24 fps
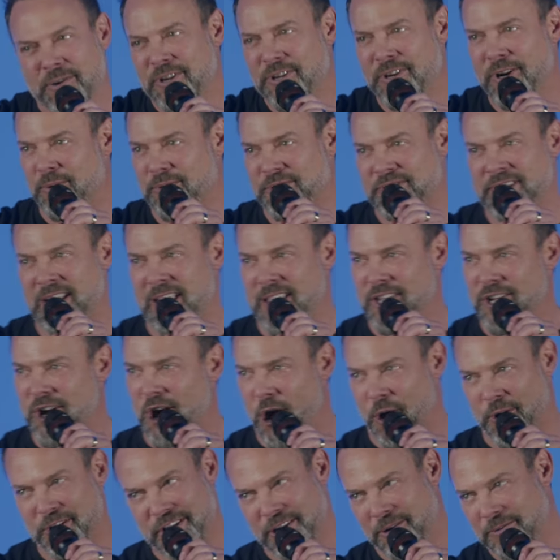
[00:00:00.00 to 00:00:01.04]
you don't say
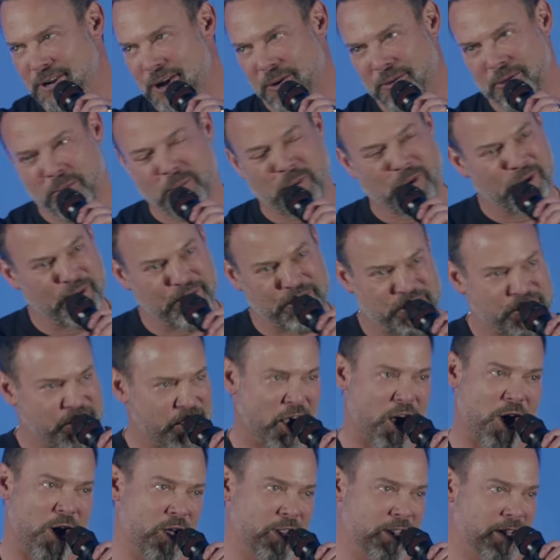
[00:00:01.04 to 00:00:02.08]
y'all, you don't know the word
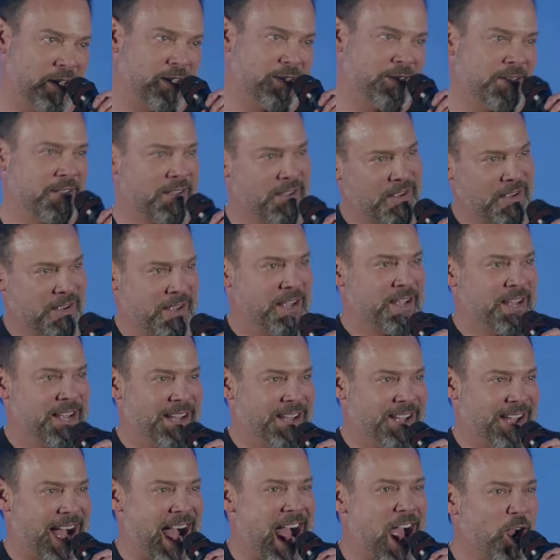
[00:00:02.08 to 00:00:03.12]
y'all.
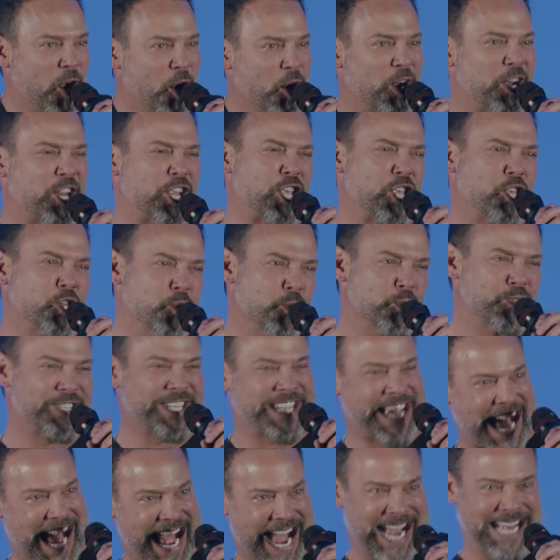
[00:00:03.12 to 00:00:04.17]
I heard use
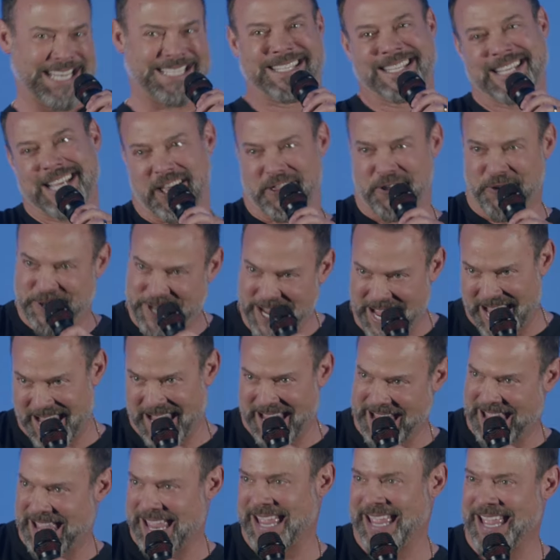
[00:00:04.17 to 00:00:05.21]
guys the other day
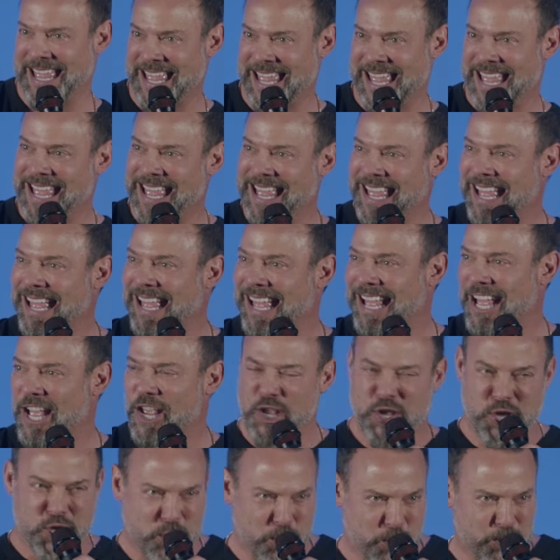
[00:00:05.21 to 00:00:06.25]

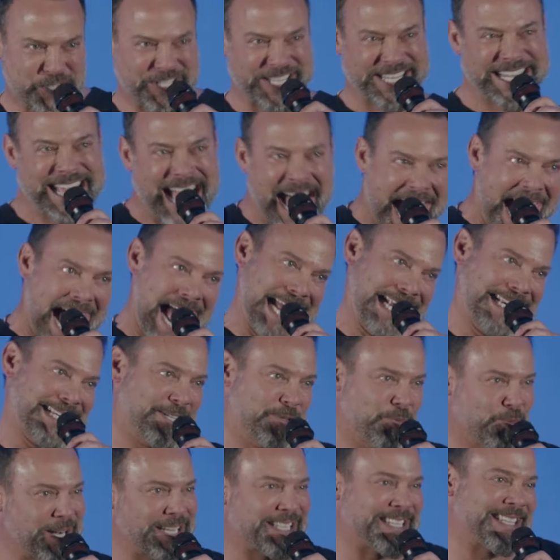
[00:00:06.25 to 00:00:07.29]
use guys.
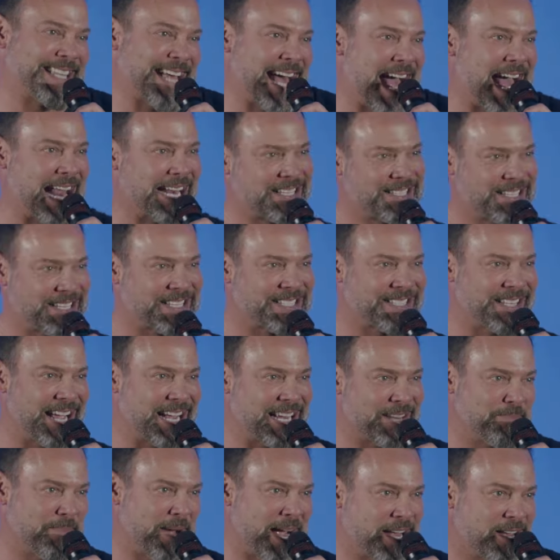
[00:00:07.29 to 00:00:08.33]
What's that? Is this
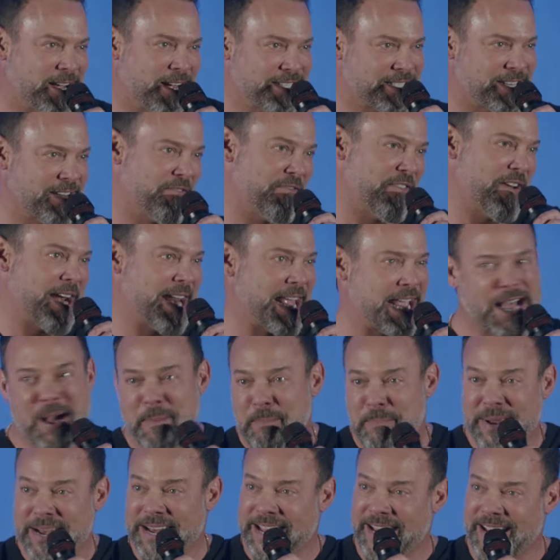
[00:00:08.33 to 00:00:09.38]
like my cousin Vinny
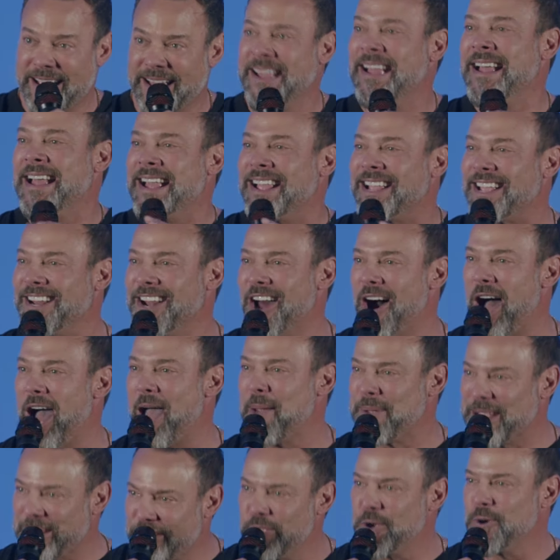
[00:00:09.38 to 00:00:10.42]
up in here? You know, I
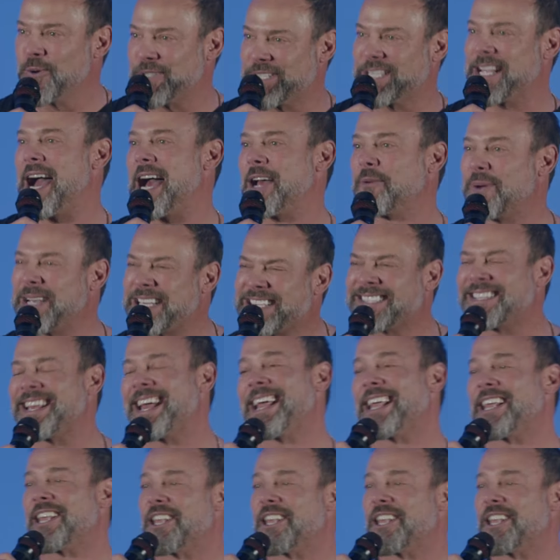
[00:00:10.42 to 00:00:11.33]
mean, use guy. We say